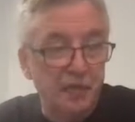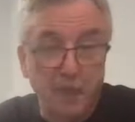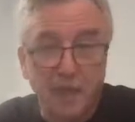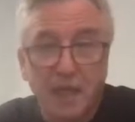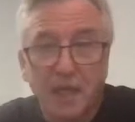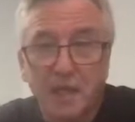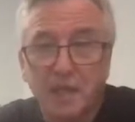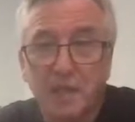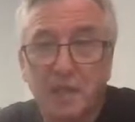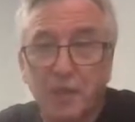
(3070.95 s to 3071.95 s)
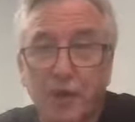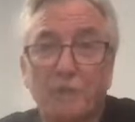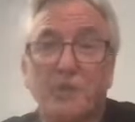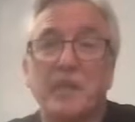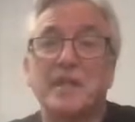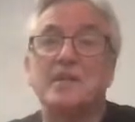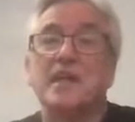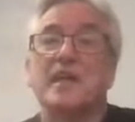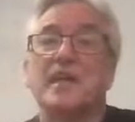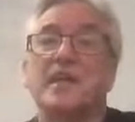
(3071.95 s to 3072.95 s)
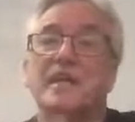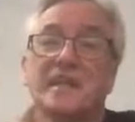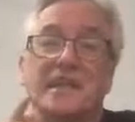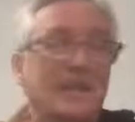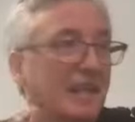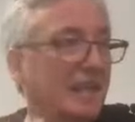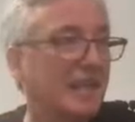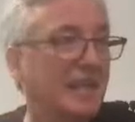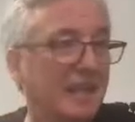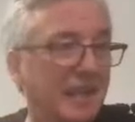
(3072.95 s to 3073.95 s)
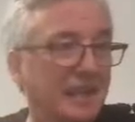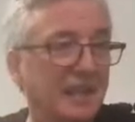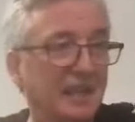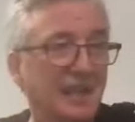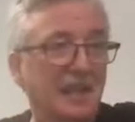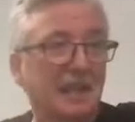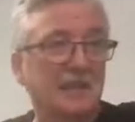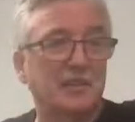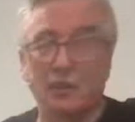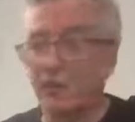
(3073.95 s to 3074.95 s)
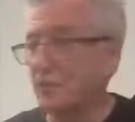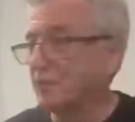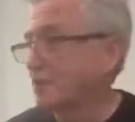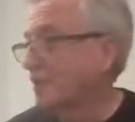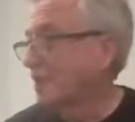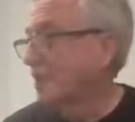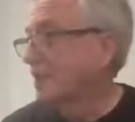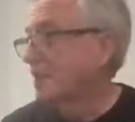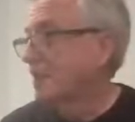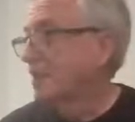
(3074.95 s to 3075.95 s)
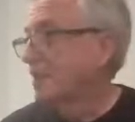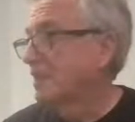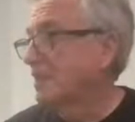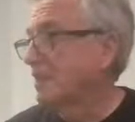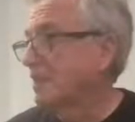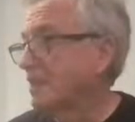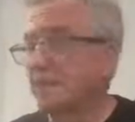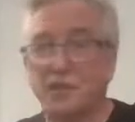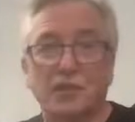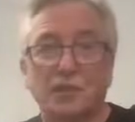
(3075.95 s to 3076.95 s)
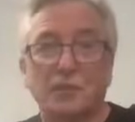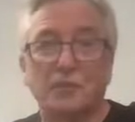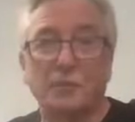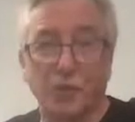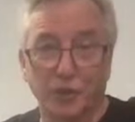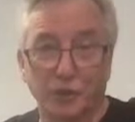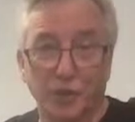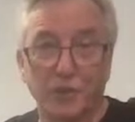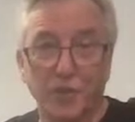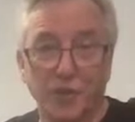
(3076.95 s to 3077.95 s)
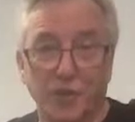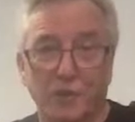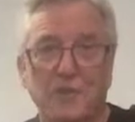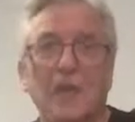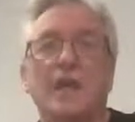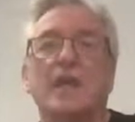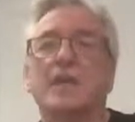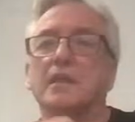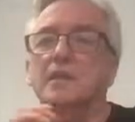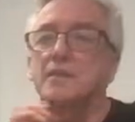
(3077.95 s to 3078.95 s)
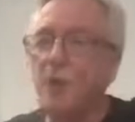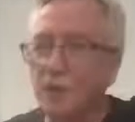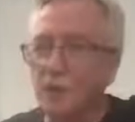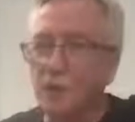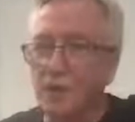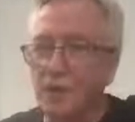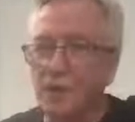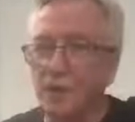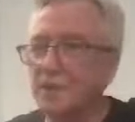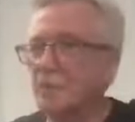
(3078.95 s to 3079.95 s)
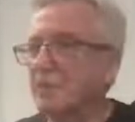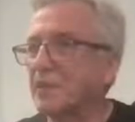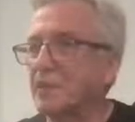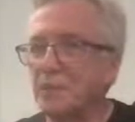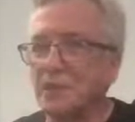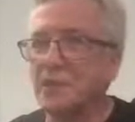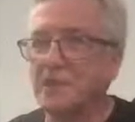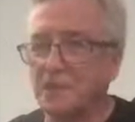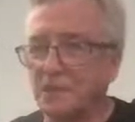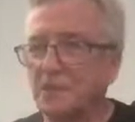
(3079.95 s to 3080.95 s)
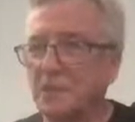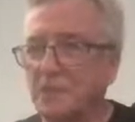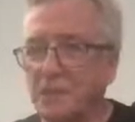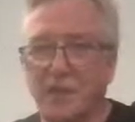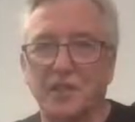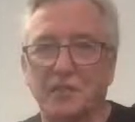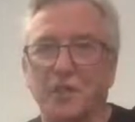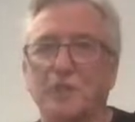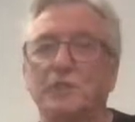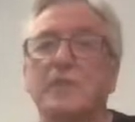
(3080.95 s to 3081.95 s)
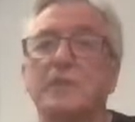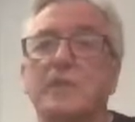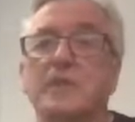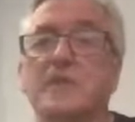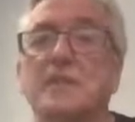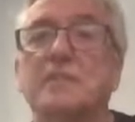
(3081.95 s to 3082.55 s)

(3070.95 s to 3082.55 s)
But see, the problem is, here in Toronto, there's no model railway shops. It's model railroad, but they don't deal with British model railways.